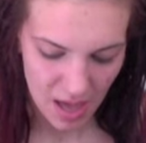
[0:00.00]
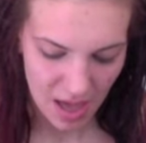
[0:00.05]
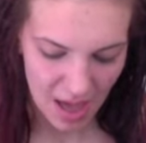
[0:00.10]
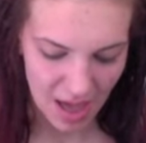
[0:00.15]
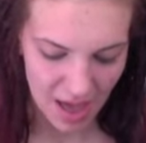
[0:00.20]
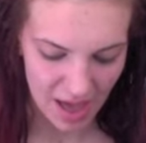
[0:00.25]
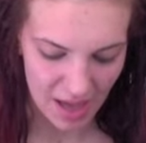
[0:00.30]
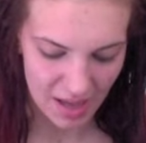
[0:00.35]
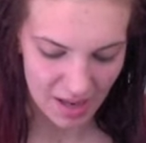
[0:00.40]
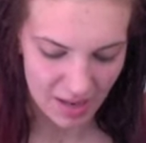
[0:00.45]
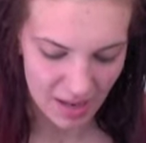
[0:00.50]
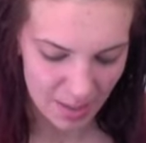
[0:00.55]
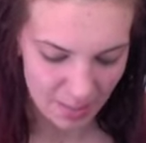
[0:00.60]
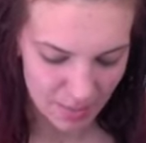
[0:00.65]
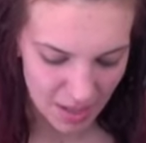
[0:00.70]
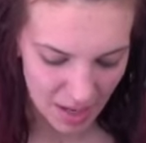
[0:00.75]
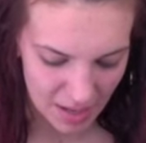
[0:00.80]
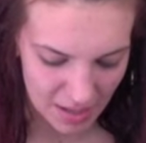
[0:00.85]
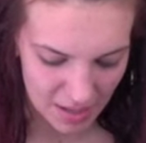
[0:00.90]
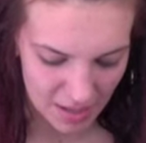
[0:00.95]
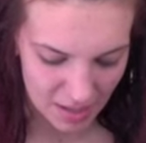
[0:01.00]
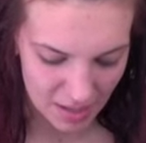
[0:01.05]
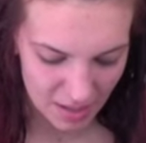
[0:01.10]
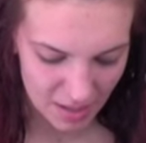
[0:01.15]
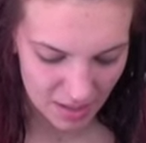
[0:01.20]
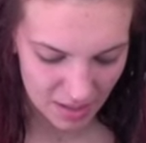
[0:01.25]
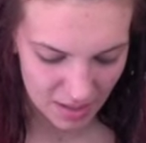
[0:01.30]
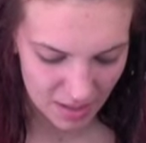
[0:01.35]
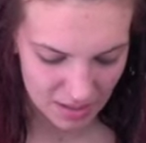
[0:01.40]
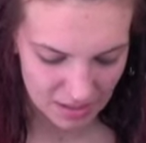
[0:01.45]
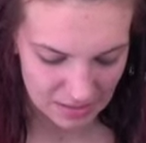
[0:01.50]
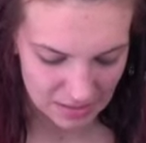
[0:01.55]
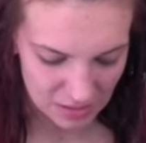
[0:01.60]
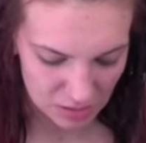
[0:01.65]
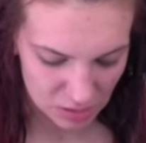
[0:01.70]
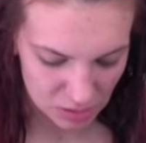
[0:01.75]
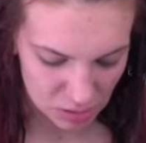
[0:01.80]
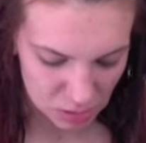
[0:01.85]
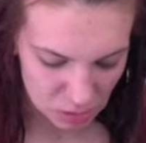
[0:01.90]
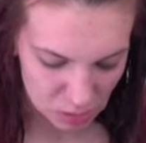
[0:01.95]
And I'm kind of
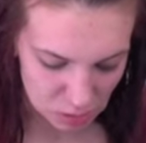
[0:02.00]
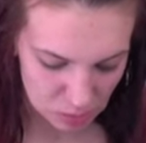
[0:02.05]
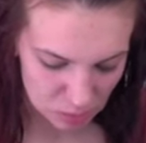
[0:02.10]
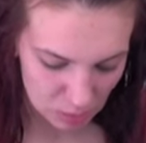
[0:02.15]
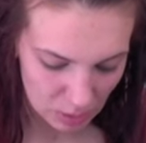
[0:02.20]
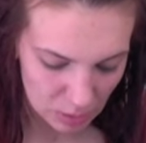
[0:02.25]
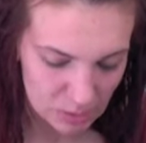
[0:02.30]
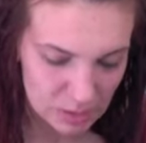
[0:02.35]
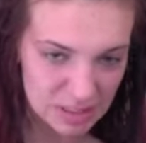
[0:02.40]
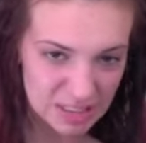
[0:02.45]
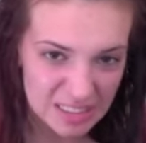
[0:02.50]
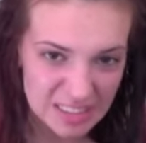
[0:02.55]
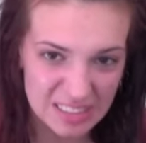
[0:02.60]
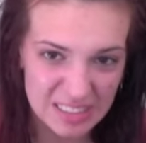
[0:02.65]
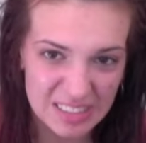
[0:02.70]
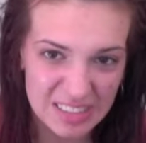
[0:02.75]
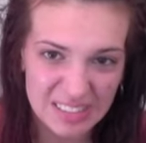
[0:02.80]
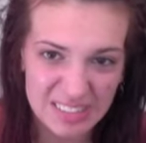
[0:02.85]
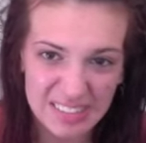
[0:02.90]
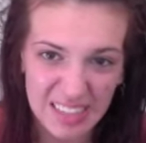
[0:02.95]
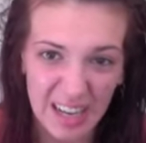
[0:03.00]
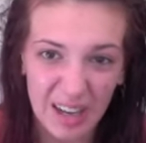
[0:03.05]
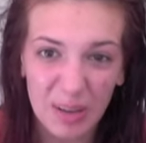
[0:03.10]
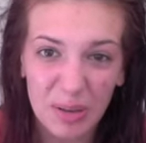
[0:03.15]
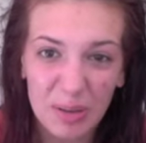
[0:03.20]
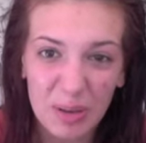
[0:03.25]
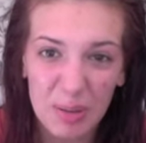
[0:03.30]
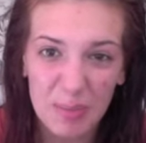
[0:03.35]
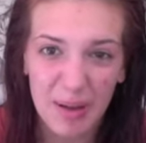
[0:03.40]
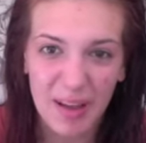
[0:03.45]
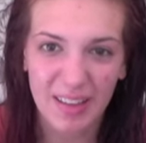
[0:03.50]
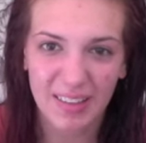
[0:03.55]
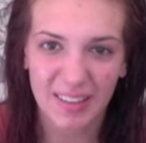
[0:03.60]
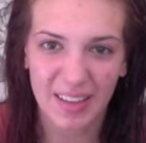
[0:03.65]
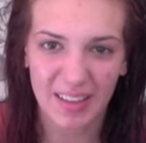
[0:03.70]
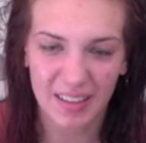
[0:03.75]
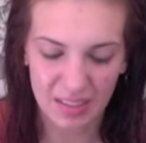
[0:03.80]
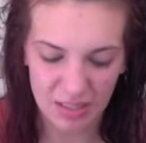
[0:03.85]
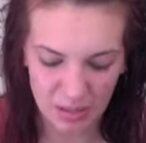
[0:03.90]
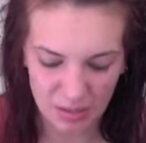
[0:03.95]
grossed out about
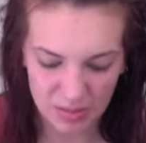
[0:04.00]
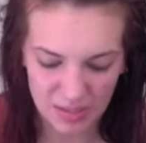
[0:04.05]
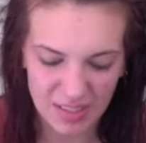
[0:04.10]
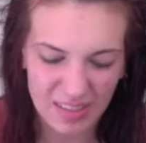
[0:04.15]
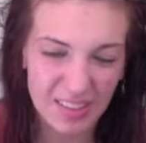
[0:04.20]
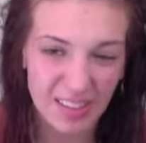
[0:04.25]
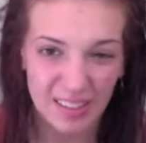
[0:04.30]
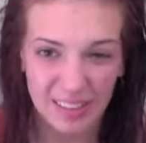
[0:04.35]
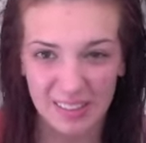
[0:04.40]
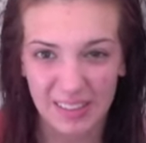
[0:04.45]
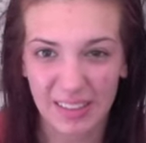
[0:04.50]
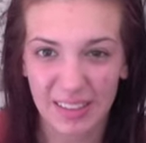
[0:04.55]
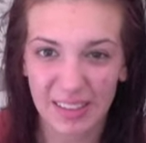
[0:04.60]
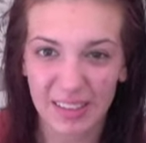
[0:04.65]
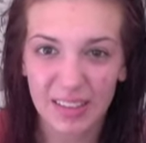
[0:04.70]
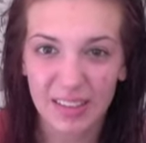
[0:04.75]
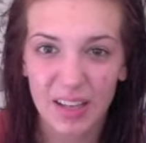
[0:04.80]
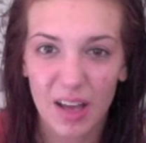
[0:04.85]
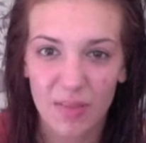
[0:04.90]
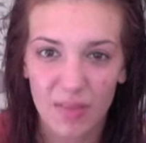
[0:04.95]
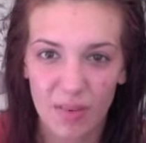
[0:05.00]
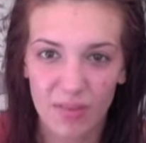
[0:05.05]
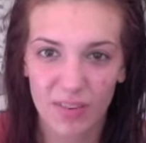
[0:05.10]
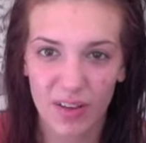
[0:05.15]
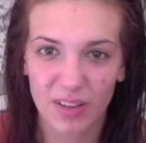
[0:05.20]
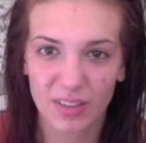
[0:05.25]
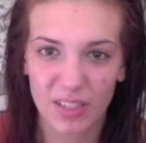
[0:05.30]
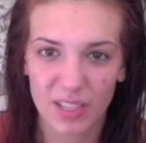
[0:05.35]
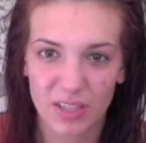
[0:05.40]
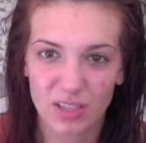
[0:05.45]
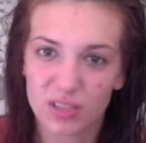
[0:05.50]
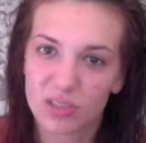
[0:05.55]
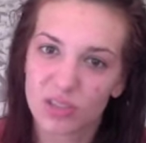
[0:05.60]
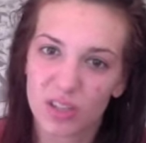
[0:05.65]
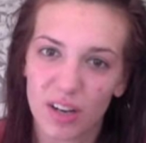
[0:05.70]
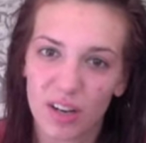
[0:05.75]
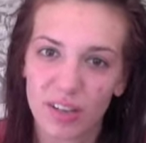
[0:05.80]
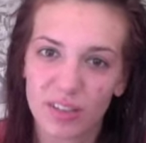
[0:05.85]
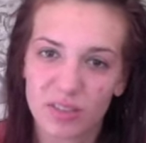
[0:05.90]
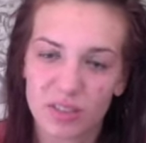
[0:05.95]
like using the lid of a foundation
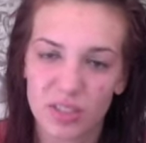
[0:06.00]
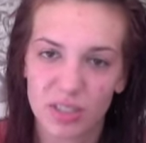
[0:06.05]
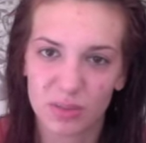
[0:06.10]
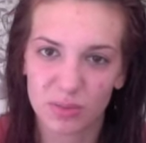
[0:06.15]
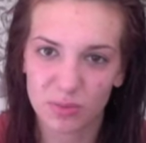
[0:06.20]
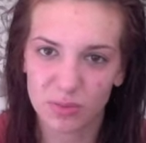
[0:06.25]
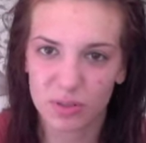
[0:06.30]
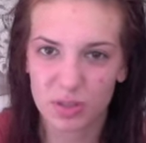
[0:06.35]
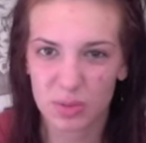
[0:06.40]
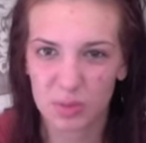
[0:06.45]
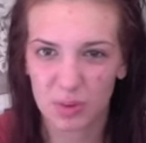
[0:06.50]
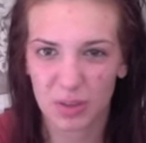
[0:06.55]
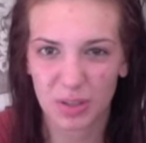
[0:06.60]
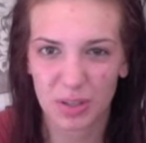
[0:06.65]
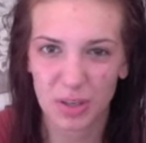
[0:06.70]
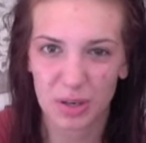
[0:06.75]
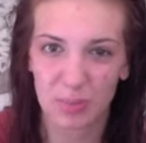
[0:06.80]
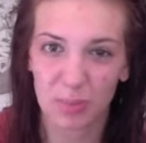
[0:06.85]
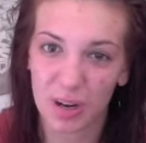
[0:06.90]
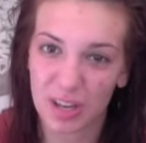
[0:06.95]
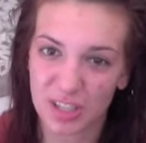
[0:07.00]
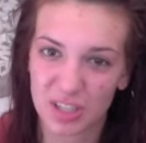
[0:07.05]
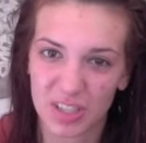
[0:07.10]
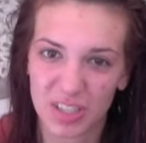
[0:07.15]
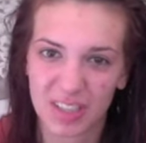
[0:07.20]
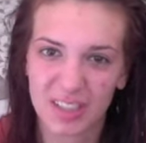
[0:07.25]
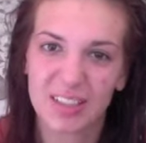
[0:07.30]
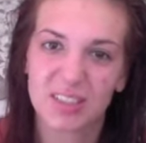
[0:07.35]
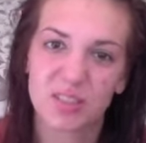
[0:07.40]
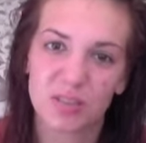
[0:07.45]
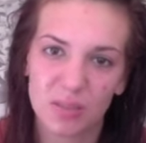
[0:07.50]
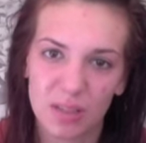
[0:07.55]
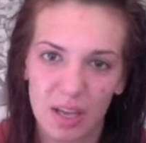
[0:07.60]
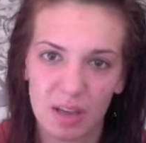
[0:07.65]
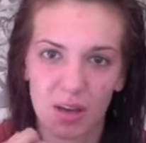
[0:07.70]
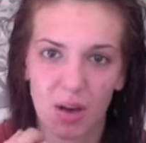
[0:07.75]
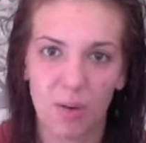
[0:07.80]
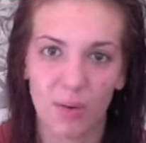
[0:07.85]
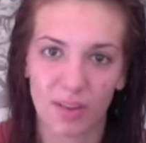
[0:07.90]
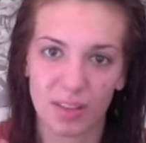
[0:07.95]
jar to swirl your brush in, because you
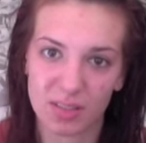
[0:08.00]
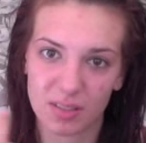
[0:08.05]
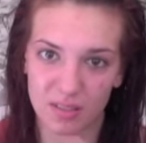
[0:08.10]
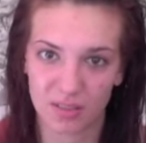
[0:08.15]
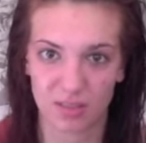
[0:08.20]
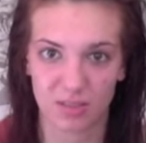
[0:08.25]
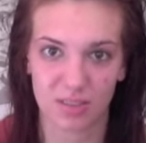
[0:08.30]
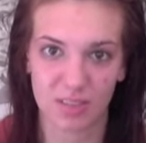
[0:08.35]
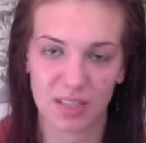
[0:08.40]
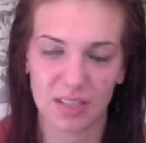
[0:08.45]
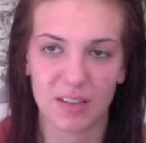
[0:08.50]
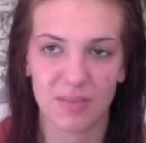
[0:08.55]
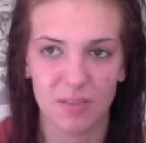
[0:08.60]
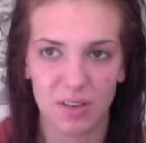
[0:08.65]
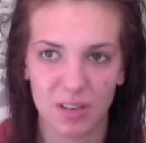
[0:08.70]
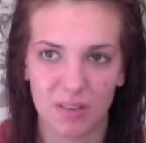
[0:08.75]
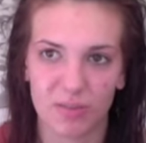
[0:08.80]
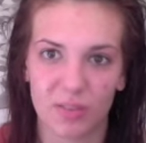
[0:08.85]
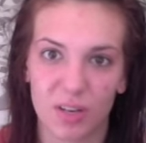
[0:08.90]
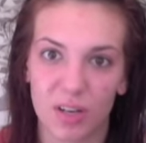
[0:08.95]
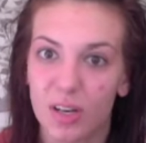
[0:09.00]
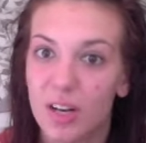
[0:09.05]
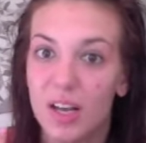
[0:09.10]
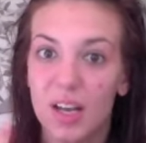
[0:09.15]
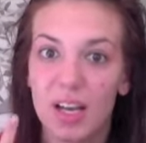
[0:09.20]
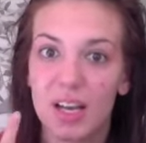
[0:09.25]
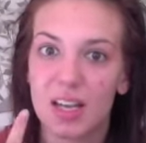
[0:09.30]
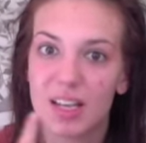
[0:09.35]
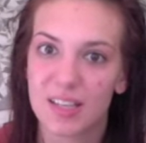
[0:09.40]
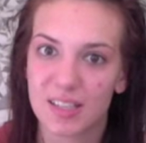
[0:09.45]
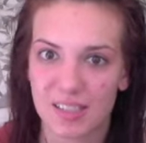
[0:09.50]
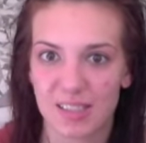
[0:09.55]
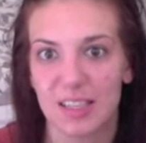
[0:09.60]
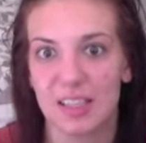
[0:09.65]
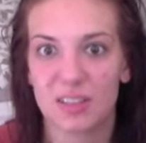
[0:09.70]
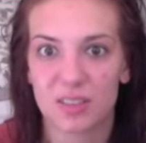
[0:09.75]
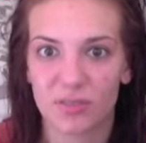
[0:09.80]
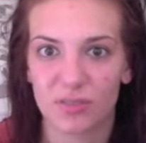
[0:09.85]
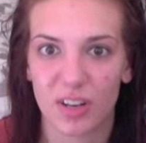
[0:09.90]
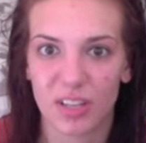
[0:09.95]
get oils on your skin even if your
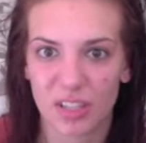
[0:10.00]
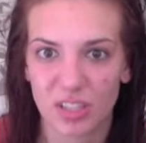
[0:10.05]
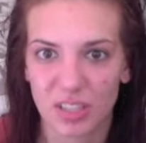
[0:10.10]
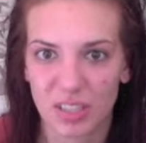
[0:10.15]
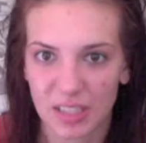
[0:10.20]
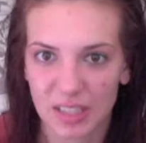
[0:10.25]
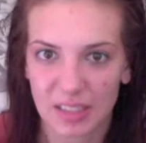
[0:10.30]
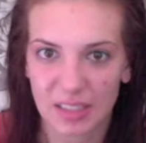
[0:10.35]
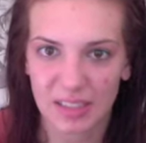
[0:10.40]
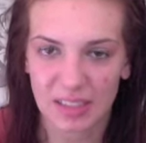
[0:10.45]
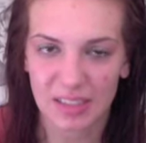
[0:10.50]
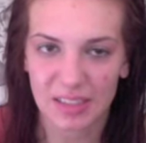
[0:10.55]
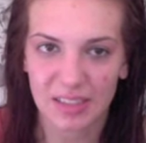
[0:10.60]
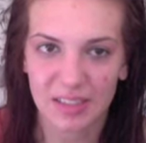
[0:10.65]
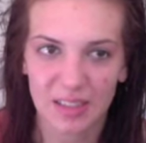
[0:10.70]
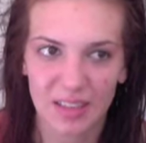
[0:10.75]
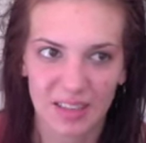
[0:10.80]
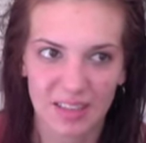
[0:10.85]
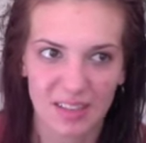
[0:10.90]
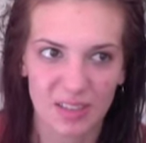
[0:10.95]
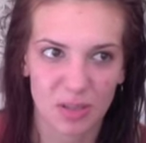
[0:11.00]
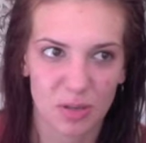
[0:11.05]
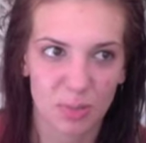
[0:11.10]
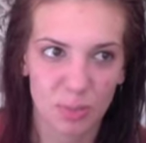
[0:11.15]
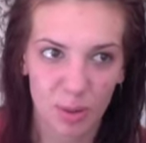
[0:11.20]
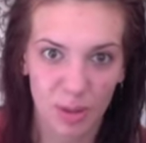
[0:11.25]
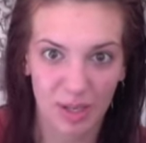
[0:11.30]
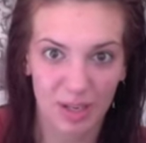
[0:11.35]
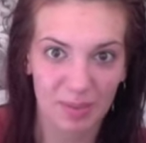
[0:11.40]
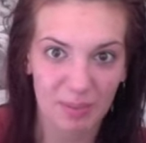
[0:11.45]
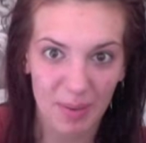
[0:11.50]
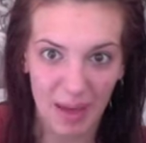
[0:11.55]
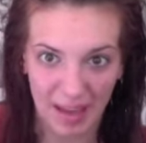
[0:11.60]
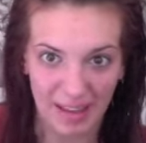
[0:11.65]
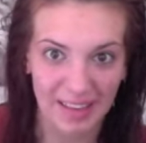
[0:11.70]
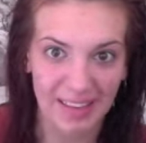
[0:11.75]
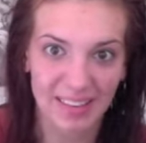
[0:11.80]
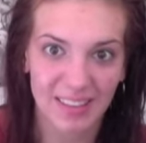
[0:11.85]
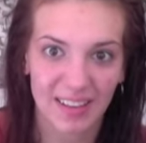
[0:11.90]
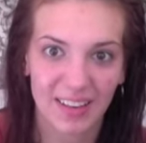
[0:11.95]
skin's freshly cleaned, and then you put it
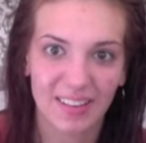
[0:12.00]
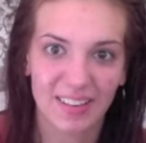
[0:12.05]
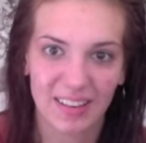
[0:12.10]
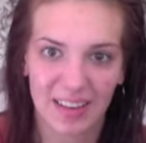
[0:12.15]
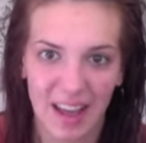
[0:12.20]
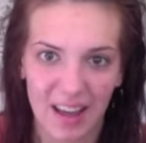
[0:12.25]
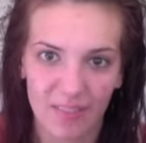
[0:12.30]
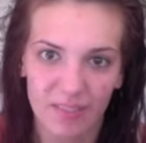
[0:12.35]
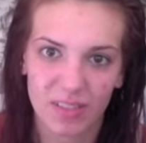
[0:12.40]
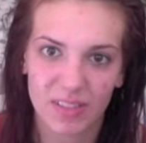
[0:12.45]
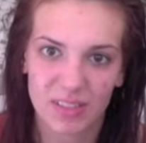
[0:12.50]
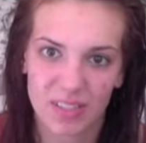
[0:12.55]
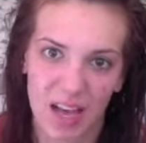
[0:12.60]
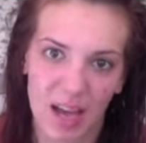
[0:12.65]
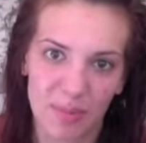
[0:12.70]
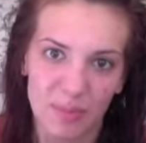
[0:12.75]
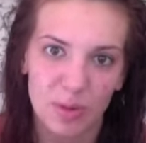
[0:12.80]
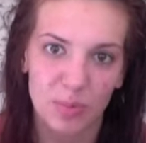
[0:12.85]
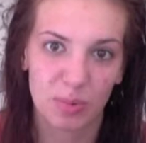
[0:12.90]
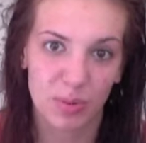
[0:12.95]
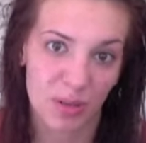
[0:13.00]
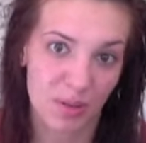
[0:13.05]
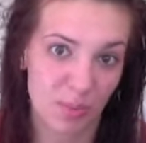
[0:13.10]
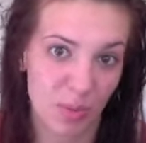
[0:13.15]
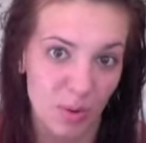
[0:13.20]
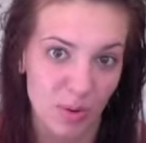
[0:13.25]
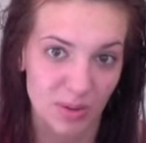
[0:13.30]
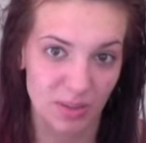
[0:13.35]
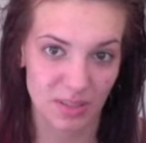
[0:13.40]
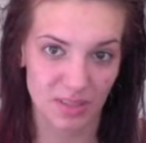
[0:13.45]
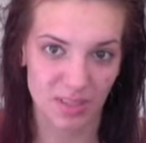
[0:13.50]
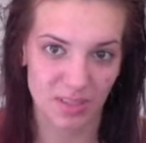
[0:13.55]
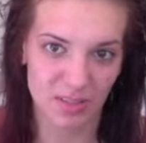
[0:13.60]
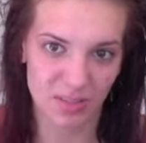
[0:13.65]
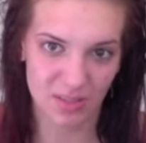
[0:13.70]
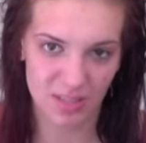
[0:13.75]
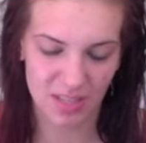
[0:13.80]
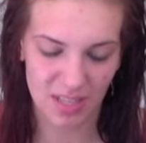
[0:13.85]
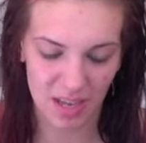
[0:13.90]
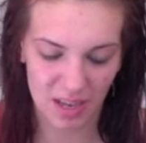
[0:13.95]
back in there, and then every time you're putting more oils on
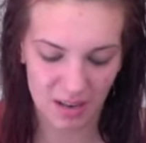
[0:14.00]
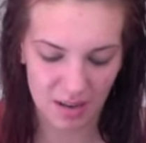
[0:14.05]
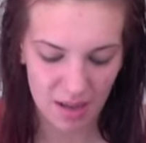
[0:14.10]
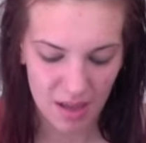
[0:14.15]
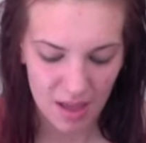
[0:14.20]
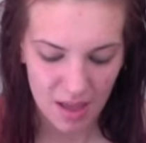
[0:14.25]
your skin.